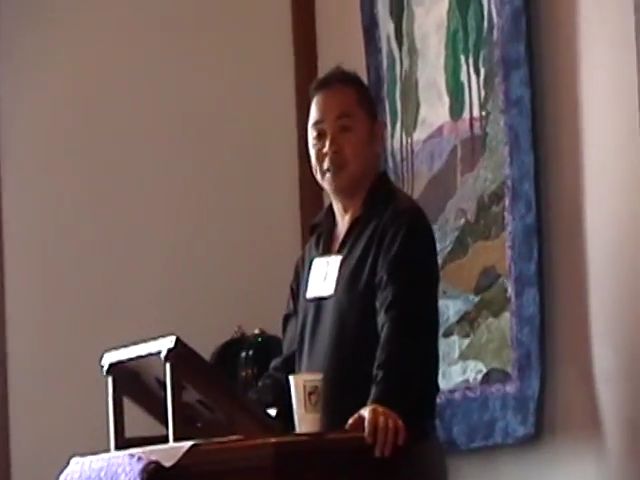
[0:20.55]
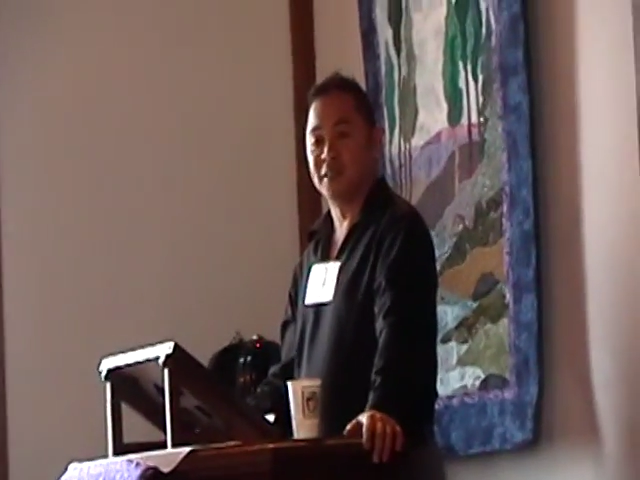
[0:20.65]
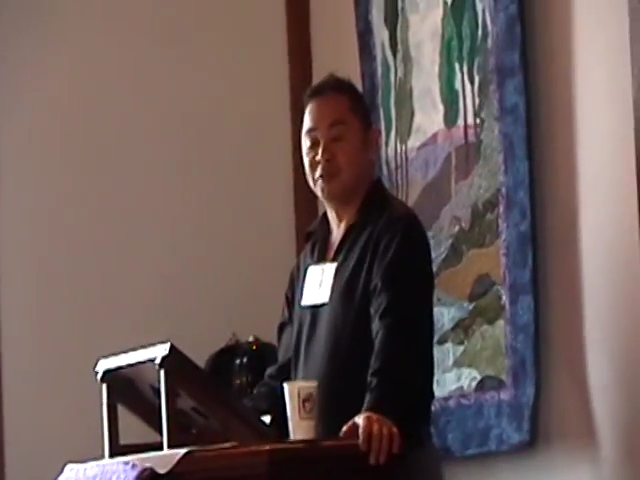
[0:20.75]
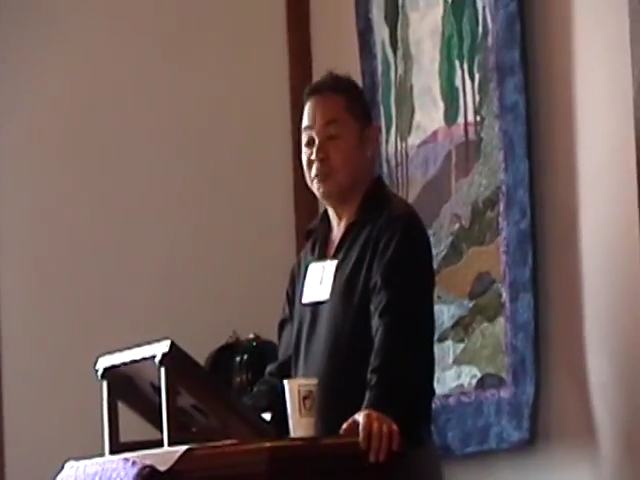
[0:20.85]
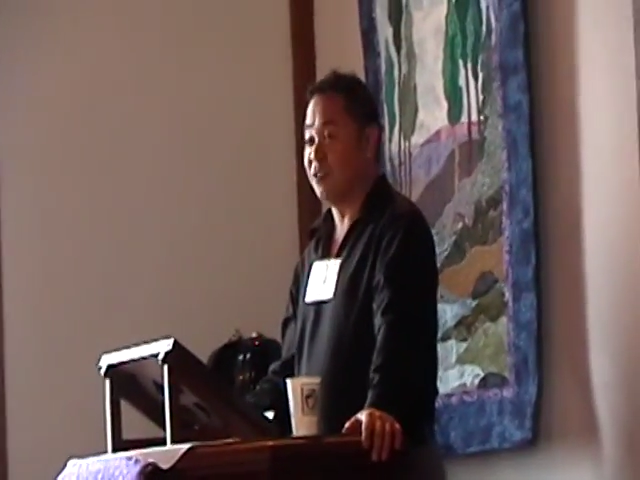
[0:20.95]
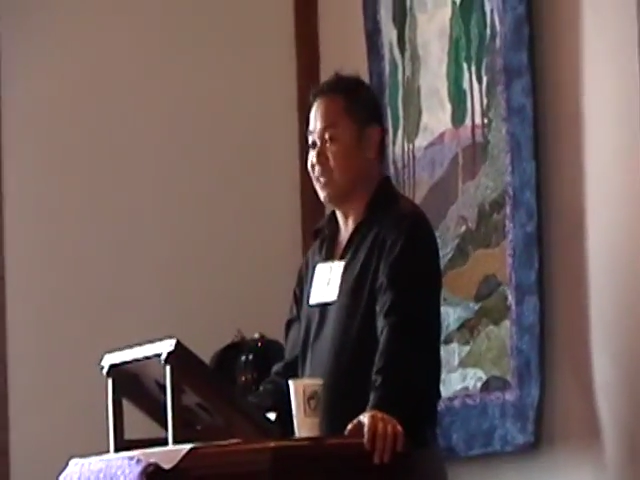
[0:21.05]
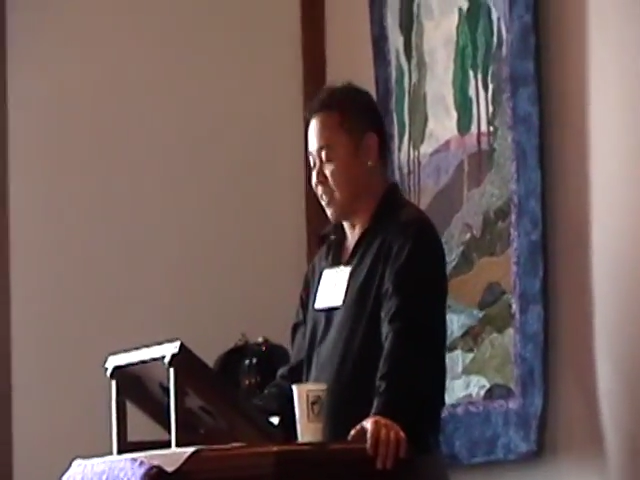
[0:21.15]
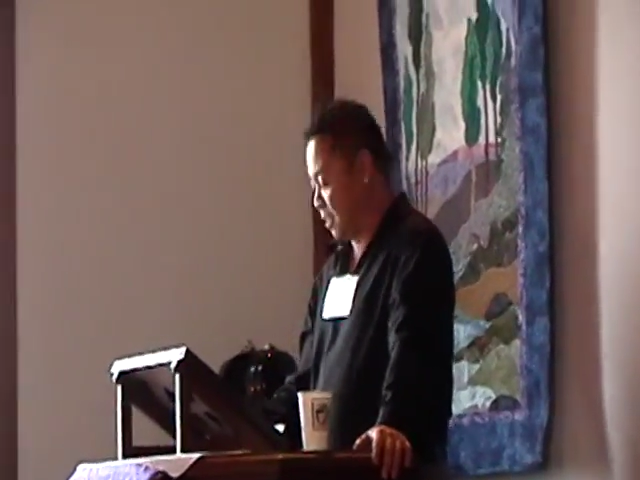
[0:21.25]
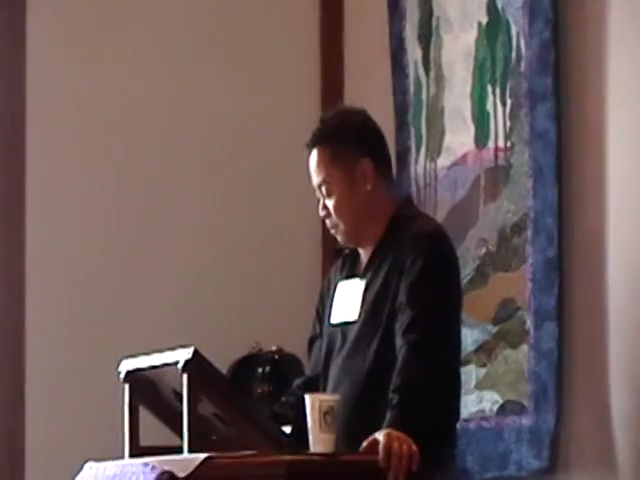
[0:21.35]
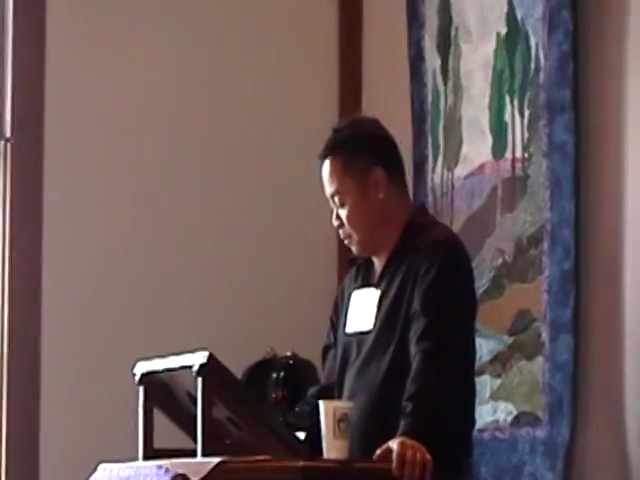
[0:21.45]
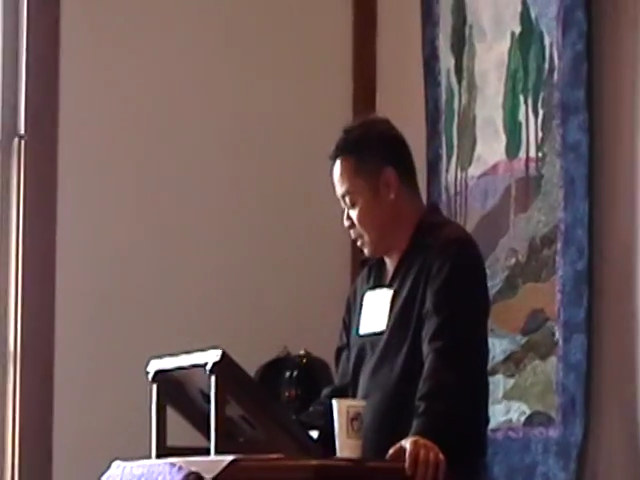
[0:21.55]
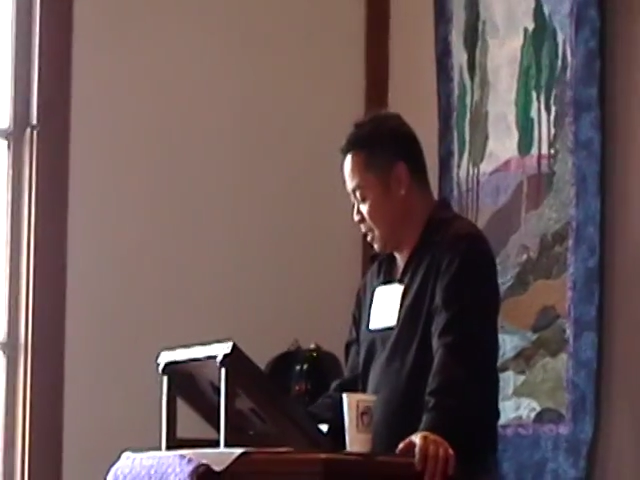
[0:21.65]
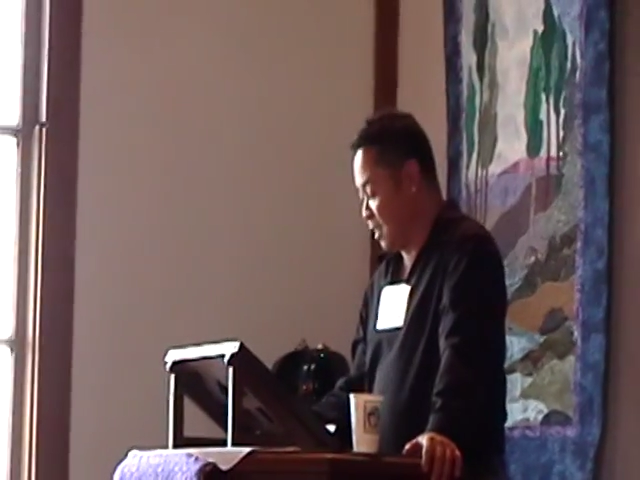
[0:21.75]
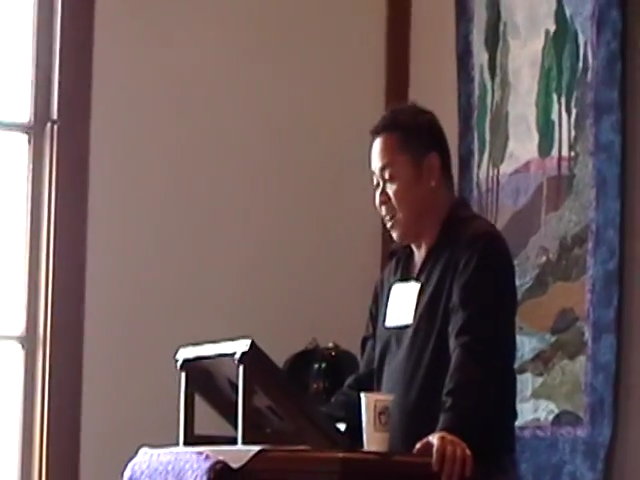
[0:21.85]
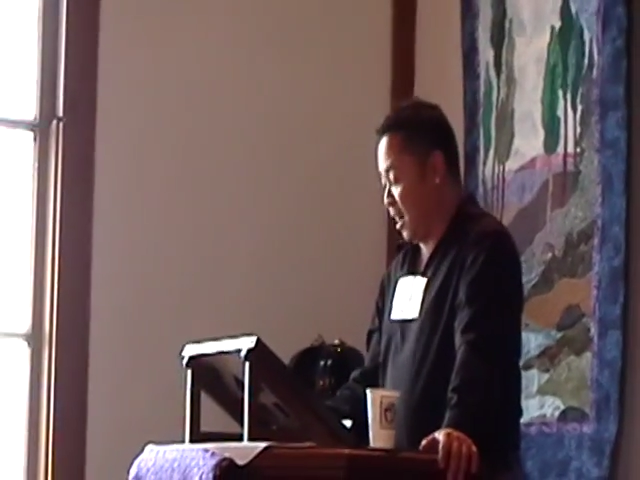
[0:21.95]
Mason University,
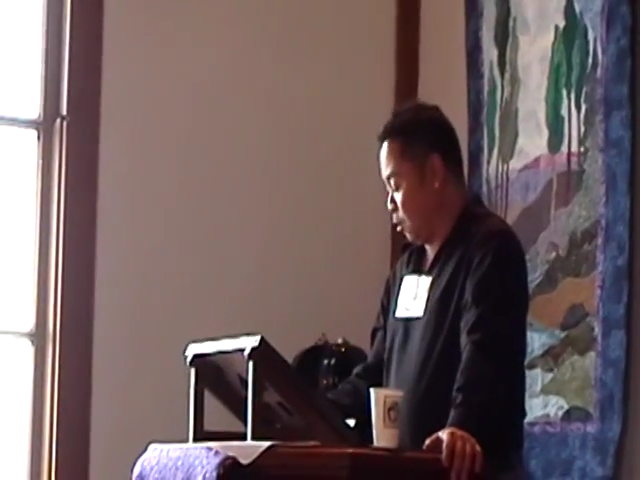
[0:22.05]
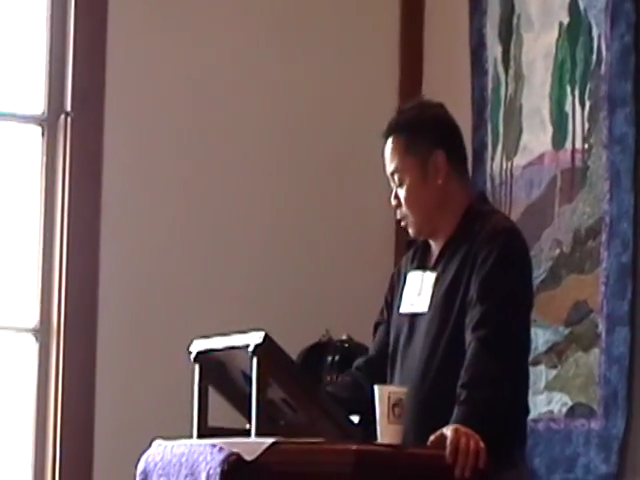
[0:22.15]
I'm